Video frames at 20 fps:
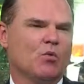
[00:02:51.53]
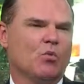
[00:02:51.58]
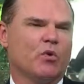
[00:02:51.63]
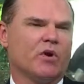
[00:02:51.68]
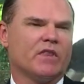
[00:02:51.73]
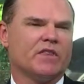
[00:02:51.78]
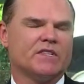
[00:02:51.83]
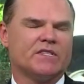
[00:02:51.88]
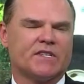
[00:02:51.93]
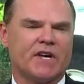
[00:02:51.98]

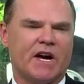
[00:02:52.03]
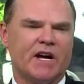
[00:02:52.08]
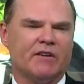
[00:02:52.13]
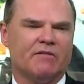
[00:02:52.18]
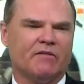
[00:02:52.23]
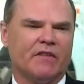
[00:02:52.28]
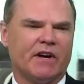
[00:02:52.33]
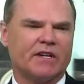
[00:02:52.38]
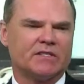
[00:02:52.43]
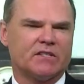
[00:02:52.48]
one of the
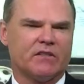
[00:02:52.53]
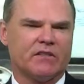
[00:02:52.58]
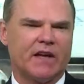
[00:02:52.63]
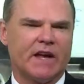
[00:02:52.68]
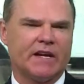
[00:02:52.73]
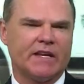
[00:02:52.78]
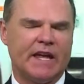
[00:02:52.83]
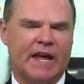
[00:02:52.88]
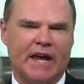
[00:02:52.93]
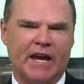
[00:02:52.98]
side effects of
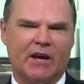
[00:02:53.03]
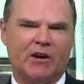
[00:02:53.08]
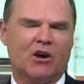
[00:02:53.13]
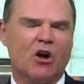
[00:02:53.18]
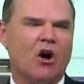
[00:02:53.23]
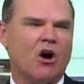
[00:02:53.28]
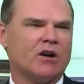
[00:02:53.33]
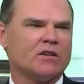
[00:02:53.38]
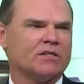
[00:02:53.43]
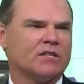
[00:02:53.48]
that can
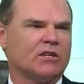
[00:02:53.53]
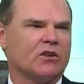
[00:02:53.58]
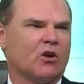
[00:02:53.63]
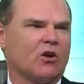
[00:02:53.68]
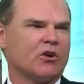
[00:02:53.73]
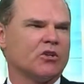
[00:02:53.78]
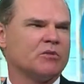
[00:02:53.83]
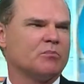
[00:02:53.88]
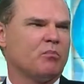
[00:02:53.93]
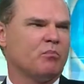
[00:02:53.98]
cause
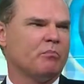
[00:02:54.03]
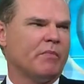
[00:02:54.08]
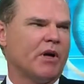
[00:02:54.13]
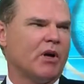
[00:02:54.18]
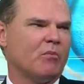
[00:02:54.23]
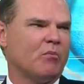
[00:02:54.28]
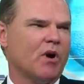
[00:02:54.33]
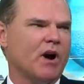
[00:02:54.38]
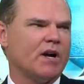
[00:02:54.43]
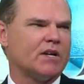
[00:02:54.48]
enlarged
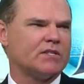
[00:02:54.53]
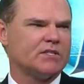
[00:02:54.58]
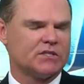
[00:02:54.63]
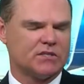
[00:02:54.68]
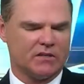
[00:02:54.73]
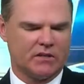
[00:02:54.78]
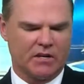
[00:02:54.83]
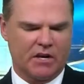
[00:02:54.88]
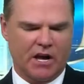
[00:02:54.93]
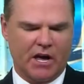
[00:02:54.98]
male
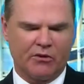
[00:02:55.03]
breast.